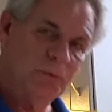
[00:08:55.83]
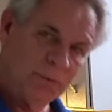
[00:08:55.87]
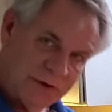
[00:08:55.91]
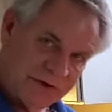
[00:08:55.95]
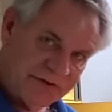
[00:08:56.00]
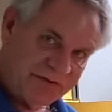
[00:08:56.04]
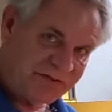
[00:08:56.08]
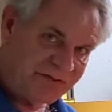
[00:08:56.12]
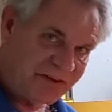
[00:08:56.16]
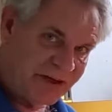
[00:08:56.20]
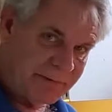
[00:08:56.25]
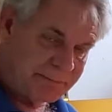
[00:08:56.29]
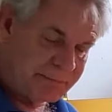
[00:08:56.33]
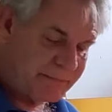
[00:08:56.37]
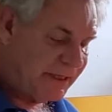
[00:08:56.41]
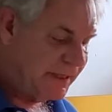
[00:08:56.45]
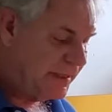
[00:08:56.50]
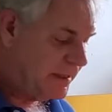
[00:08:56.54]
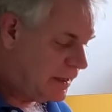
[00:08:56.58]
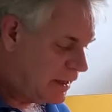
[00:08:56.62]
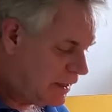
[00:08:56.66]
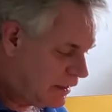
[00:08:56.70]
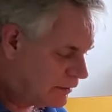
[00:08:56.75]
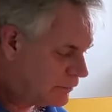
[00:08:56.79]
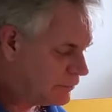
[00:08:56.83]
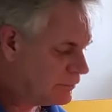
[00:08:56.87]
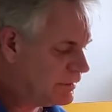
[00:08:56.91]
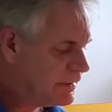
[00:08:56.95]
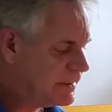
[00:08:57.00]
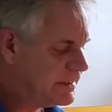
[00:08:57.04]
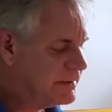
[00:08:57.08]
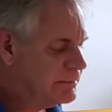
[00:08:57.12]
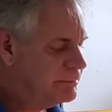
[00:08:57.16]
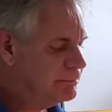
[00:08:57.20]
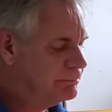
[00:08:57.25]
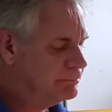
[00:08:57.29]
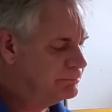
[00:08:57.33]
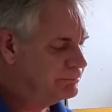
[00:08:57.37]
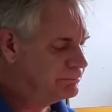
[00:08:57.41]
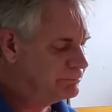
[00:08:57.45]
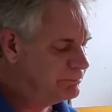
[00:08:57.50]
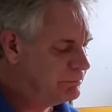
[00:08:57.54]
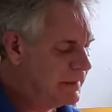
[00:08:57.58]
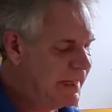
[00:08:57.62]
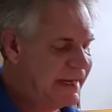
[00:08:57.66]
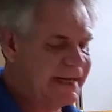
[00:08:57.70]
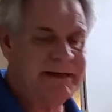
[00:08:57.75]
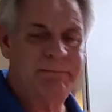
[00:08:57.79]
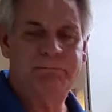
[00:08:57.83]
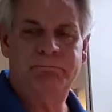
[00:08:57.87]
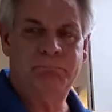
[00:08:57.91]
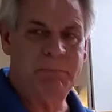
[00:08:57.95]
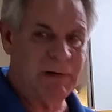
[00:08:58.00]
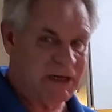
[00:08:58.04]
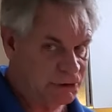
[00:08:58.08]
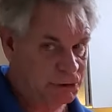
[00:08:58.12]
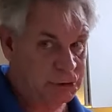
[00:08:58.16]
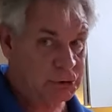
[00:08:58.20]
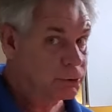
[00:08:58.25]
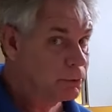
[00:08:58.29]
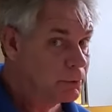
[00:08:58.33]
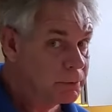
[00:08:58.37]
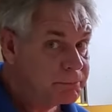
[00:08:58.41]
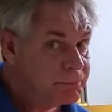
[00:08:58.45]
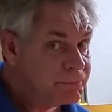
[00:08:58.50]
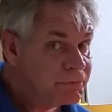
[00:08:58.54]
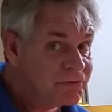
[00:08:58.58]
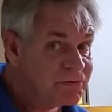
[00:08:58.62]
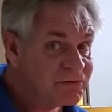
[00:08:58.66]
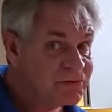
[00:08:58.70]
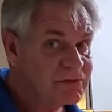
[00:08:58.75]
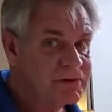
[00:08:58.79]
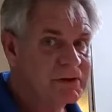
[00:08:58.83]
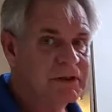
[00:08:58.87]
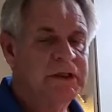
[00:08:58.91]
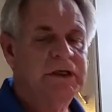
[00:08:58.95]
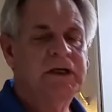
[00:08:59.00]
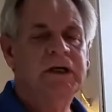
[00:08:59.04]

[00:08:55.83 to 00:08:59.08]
with something other than like mushrooms,